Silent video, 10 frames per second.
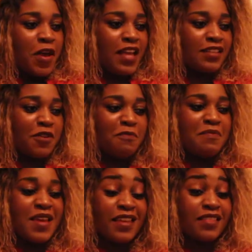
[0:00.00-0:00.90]
It's a
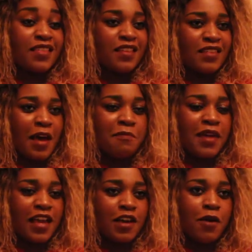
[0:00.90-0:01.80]
myth that
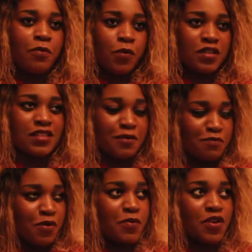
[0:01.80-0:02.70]
makeup was
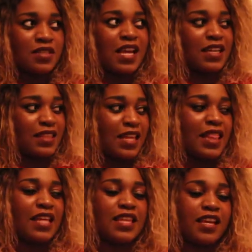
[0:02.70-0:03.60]
simple, because
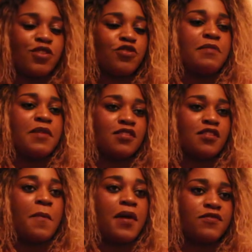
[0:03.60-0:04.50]
like the extreme
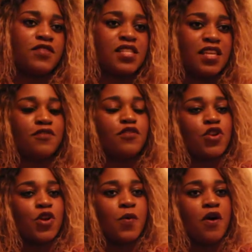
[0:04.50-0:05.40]
example I've just given
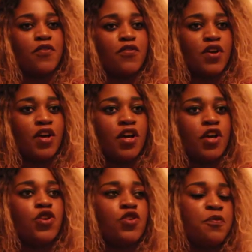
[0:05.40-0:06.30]
you of,
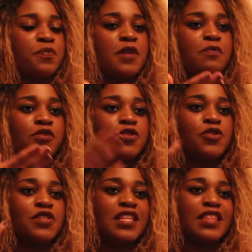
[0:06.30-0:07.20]
you know, people
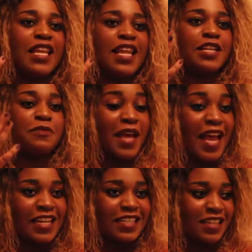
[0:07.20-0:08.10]
using the lead
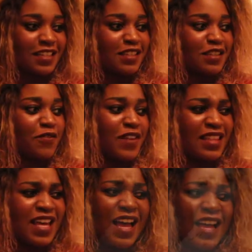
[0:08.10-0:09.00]
paint and stuff like
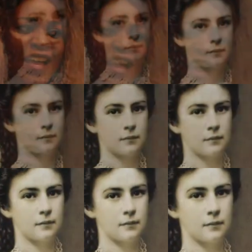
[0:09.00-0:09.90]
that, I
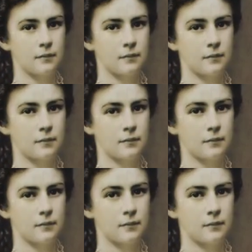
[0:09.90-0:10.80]
wouldn't say that's simple.
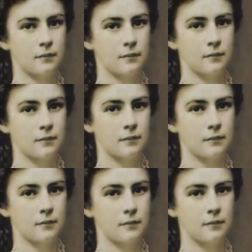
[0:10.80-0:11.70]
It might look like, oh
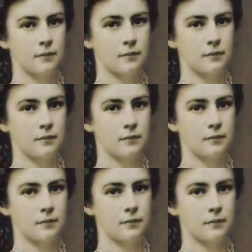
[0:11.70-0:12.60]
yeah, she's just got a
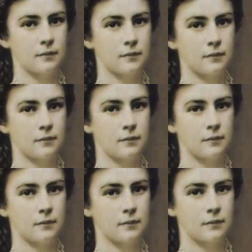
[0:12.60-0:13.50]
basic
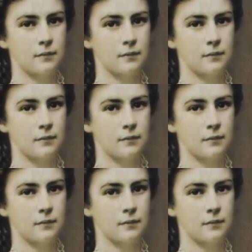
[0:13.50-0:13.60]
white